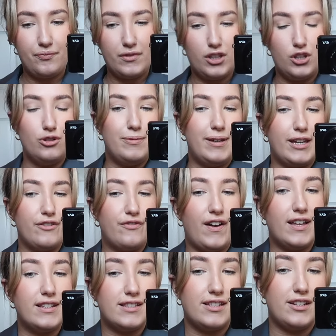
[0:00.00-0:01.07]
you know make it
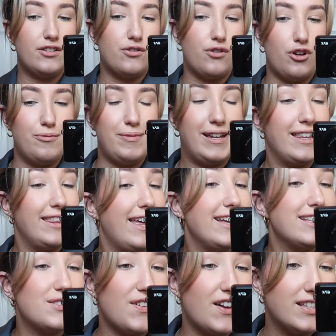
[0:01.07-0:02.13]
fancier or make it
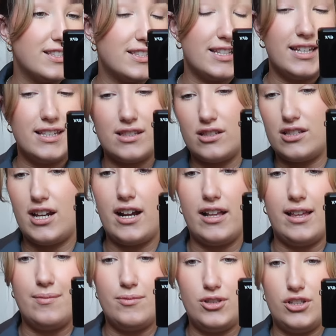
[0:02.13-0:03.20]
less fancy it's
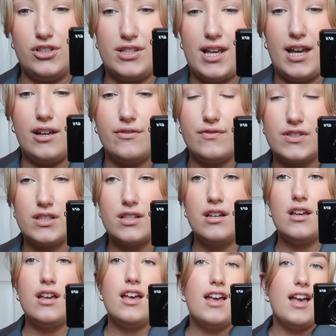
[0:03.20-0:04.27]
entirely up to yourselves
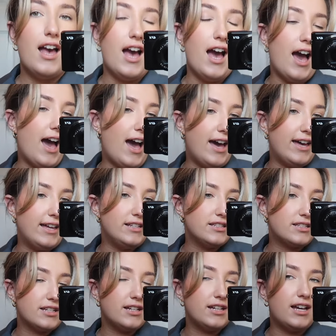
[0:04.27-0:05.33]

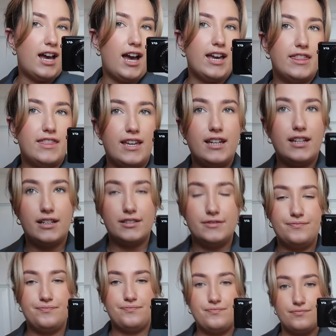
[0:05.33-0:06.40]
and I think
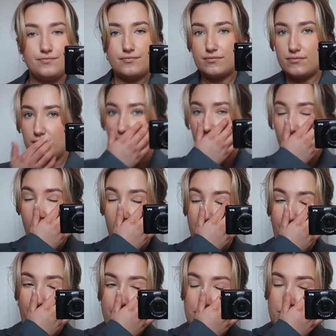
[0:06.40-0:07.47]
if
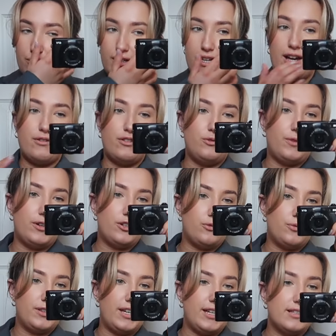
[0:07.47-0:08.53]
I was going out in the winter
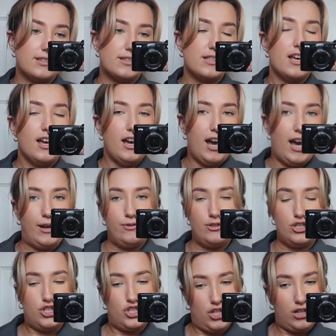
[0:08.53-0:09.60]
with this I would
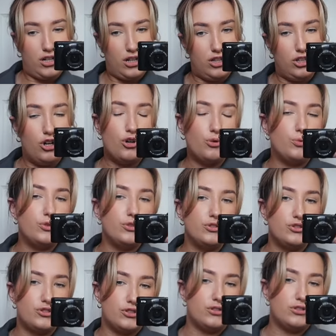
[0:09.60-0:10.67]
just chuck a long
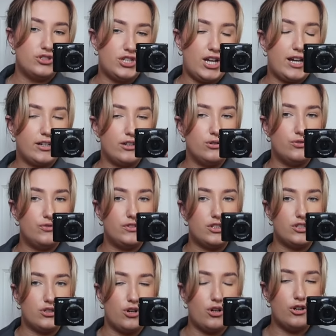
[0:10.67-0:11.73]
wool jacket over the
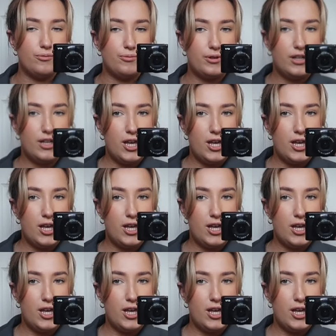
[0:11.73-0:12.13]
top